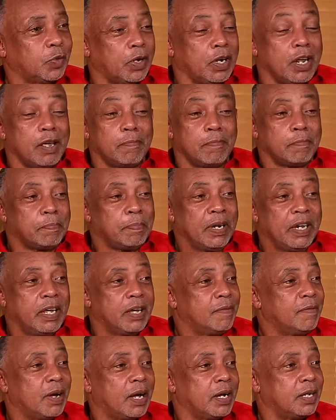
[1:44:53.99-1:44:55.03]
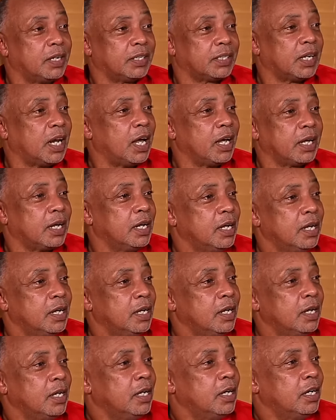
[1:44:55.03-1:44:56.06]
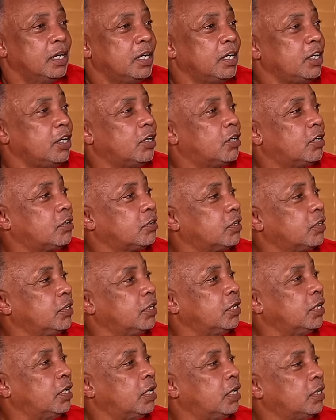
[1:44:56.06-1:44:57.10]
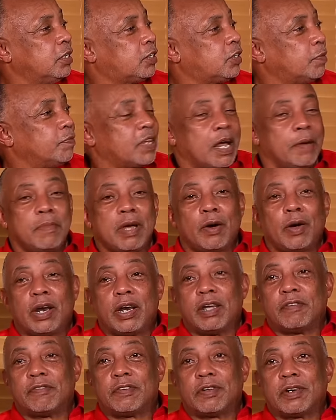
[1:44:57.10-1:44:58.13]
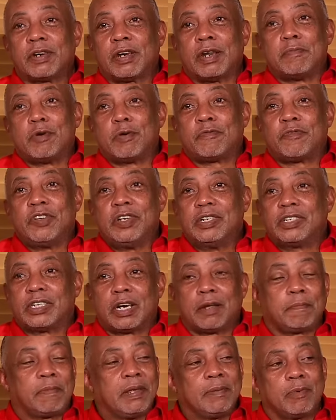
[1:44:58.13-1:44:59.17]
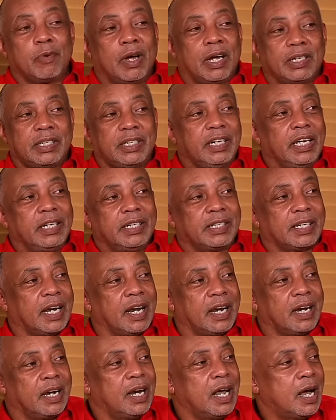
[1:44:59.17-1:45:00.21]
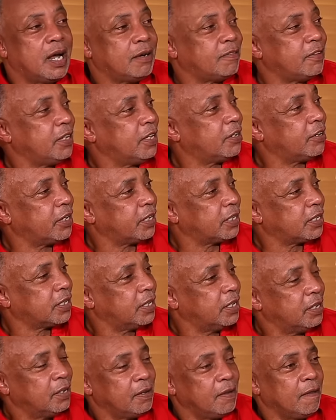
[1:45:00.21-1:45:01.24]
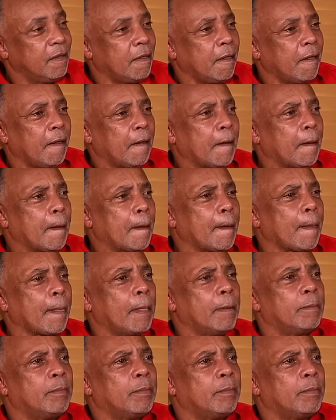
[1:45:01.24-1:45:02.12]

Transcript: When them play, man, it's like, you know, sometimes I wonder if them no feel, so the people want to stay inside of the land to hear it, you know.